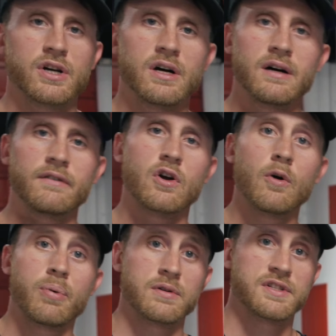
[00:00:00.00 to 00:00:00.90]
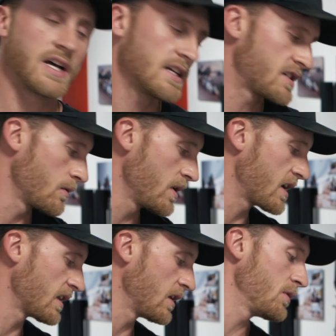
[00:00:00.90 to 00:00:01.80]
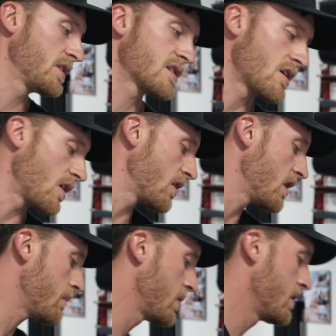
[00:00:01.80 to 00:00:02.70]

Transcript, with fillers: of GoPro sleds so we can load this car up.